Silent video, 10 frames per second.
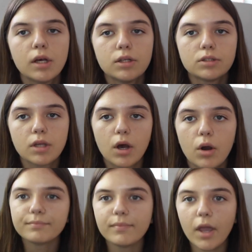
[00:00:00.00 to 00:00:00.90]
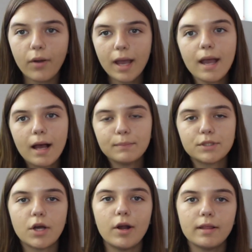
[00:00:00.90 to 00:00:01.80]
So, okay, I'm
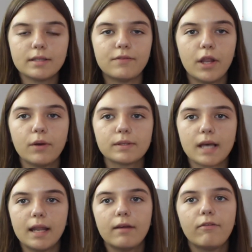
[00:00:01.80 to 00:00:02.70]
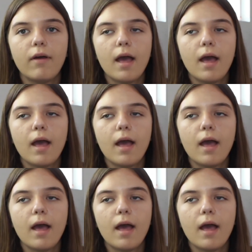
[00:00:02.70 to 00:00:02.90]
sorry this video was kind of